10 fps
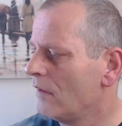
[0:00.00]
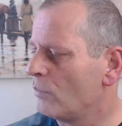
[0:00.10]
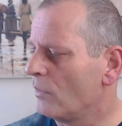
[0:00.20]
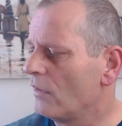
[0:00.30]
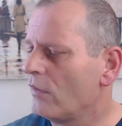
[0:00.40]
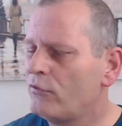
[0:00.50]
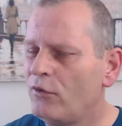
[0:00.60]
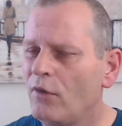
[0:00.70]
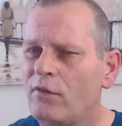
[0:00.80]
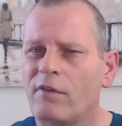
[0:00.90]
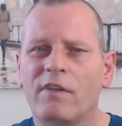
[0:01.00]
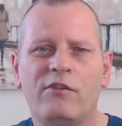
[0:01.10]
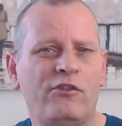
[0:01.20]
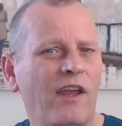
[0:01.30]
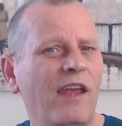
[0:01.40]
It's one of those juices
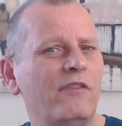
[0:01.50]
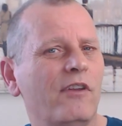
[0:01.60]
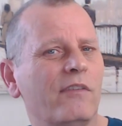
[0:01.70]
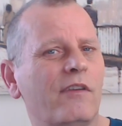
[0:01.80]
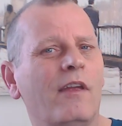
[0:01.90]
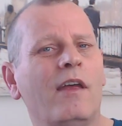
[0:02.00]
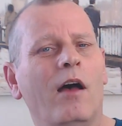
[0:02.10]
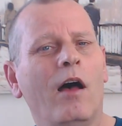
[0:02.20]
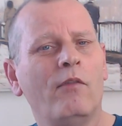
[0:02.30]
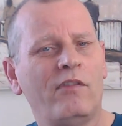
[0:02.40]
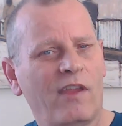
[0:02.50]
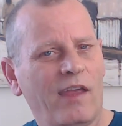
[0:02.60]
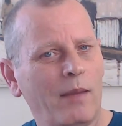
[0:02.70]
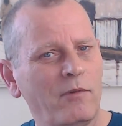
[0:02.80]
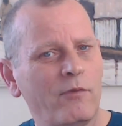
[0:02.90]
that changes over time.